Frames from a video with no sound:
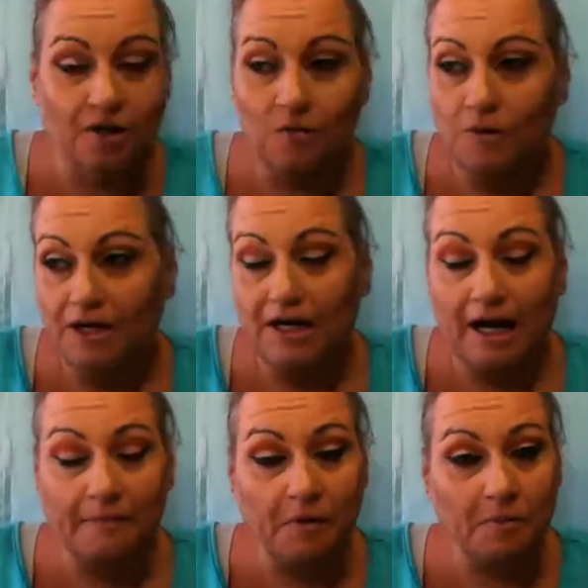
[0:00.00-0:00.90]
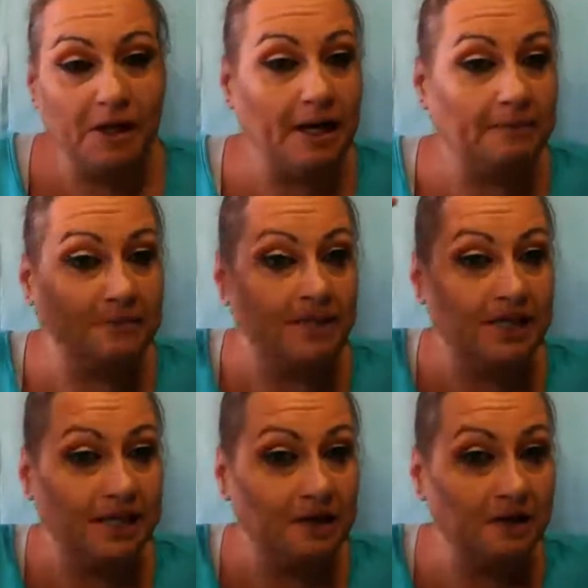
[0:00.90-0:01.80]
When I'm normally up to
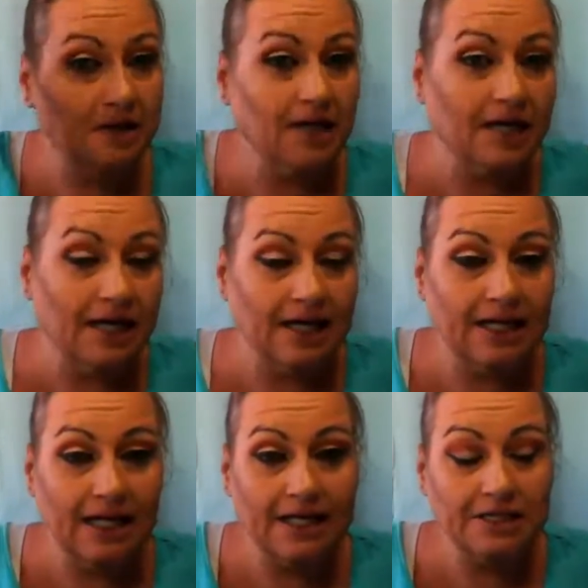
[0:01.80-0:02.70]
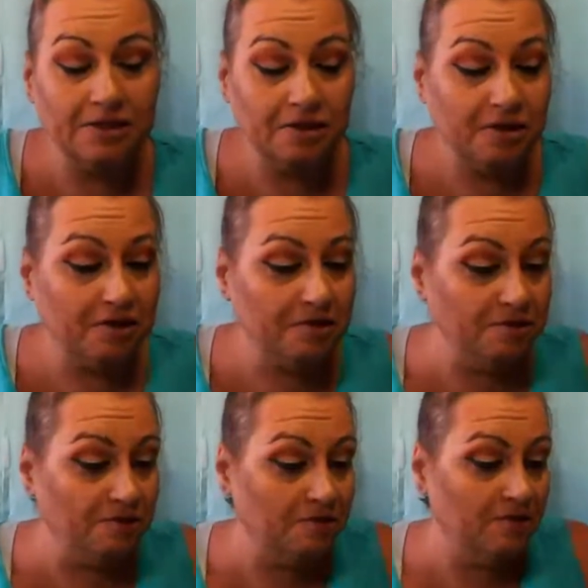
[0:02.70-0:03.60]
here in glaze,
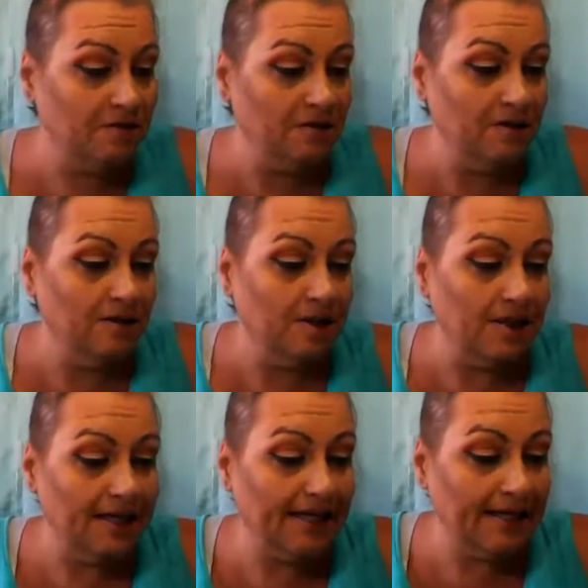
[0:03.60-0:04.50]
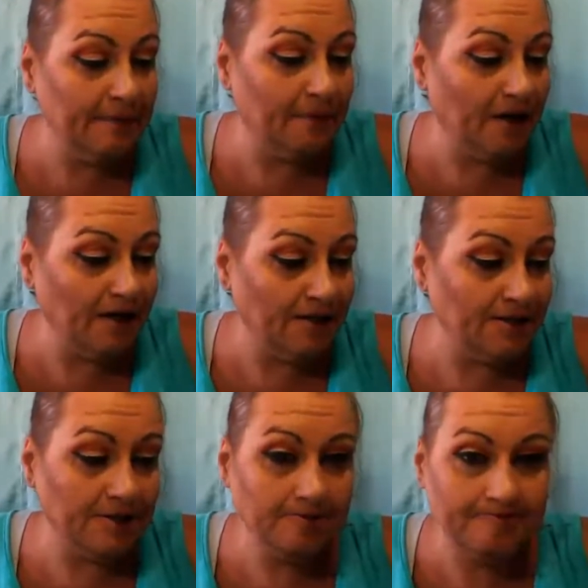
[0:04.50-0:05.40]
glue, cleaning
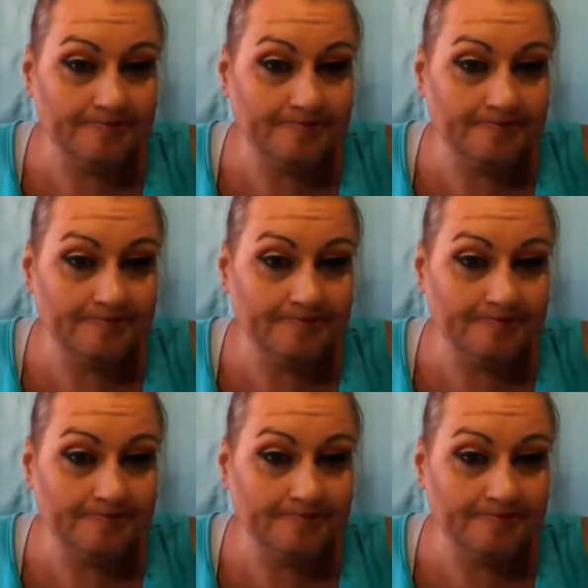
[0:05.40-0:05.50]
products,